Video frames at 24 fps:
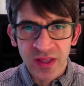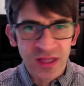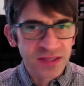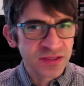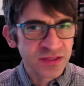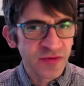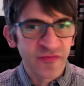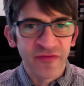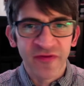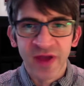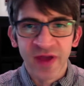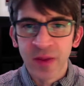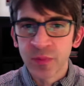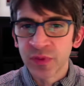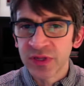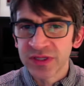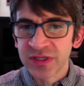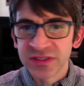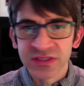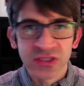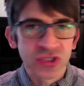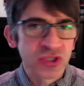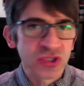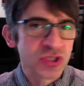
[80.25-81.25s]
That's a fine
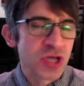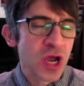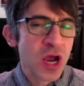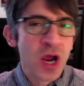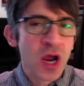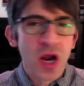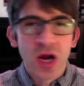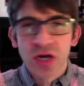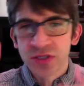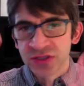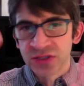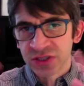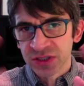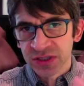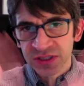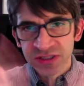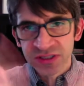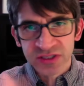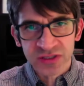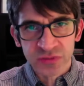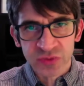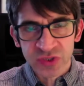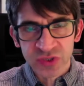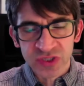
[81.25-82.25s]
place to start, to
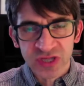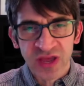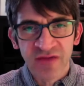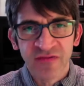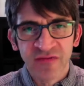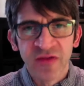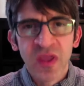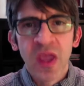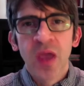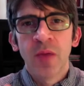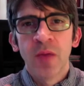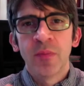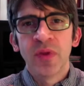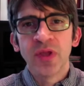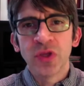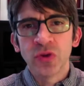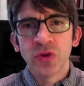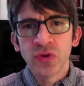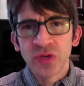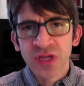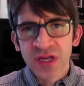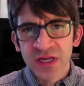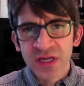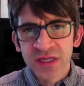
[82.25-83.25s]
list some stuff, but
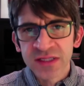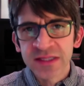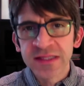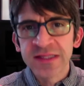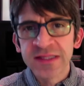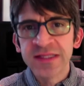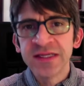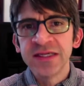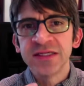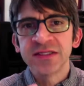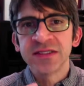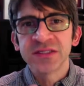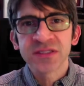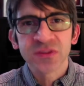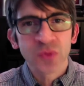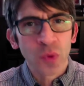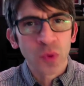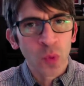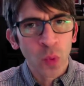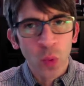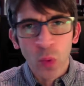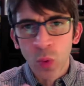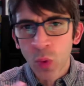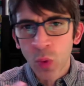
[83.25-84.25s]
you need at least
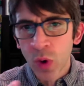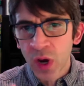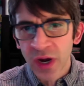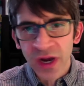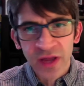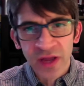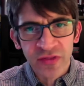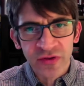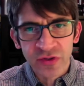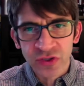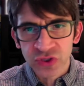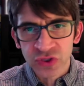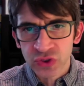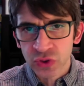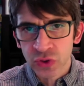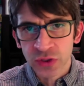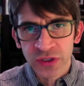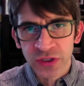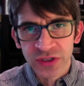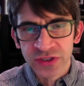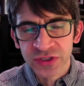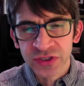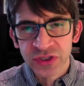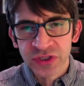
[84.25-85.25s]
one other
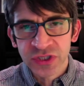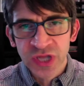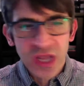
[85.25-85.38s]
source.